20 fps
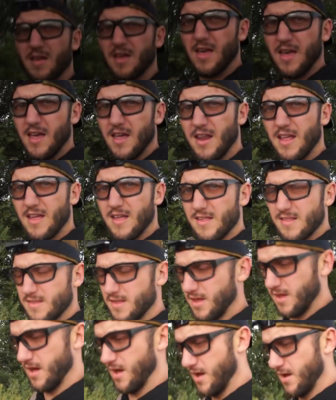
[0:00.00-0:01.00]
it is
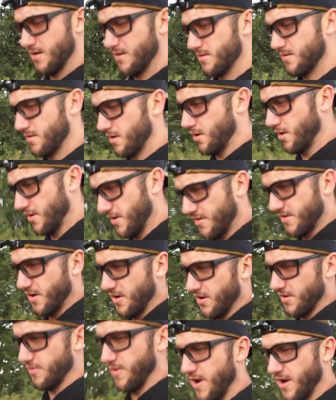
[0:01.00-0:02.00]
uh, already
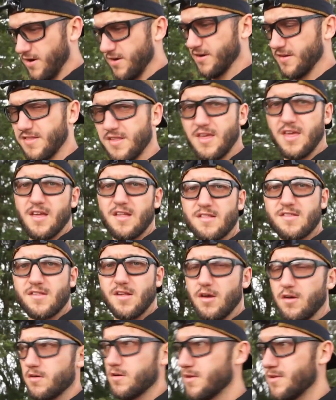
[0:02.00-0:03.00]
starting to rain on us again
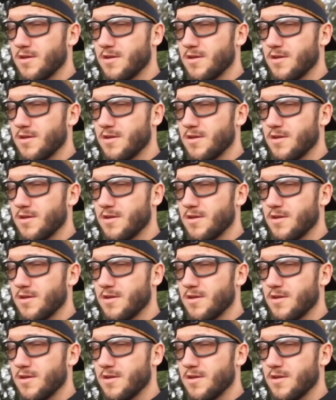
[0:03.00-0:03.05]
so